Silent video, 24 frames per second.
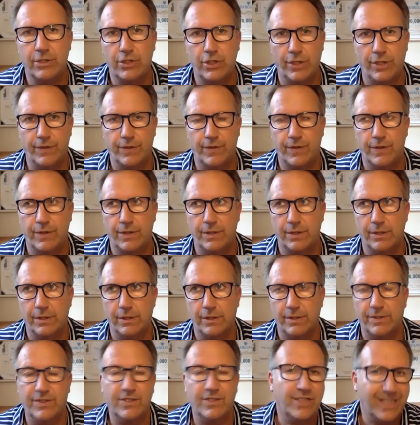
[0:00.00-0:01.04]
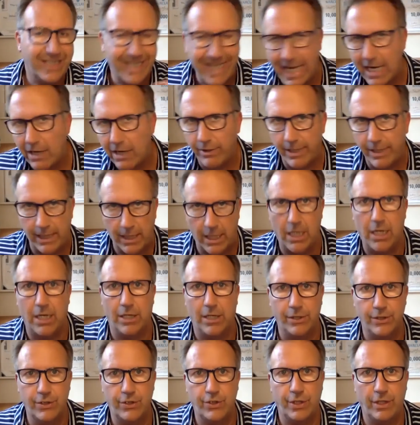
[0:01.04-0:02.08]
just scary
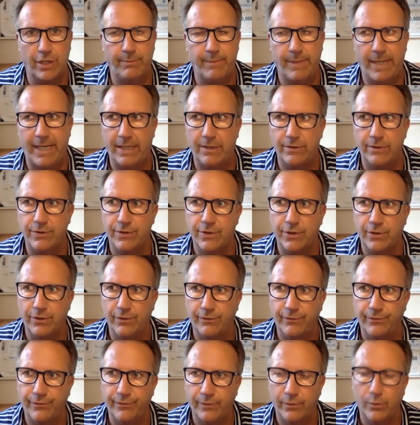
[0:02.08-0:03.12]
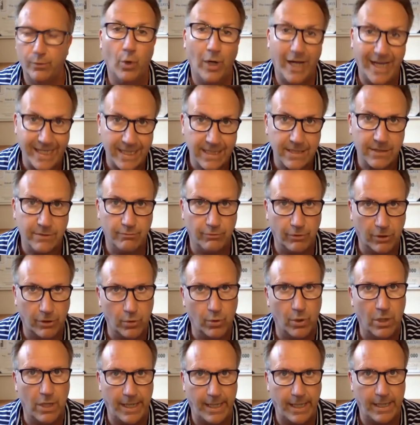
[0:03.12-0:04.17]
large amount of waste
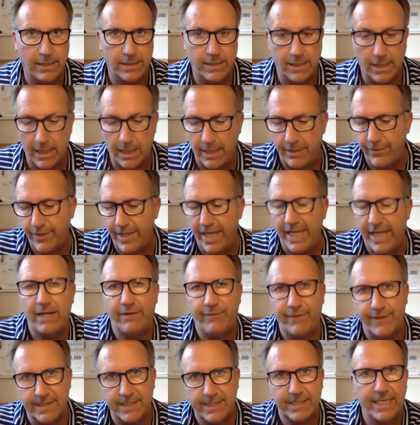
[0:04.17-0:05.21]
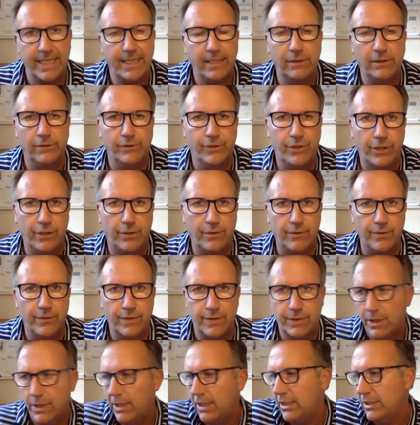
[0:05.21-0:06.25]
required. And then if it's single
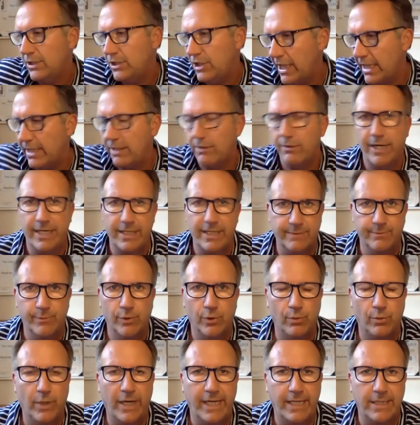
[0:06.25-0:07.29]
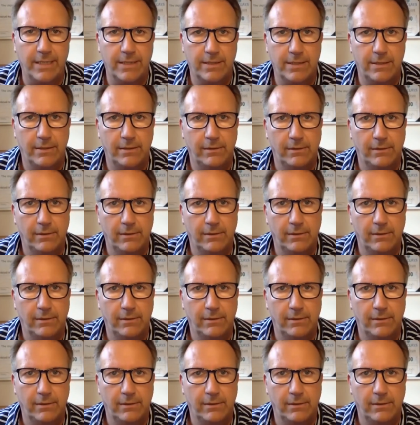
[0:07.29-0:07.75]
use, generates more waste.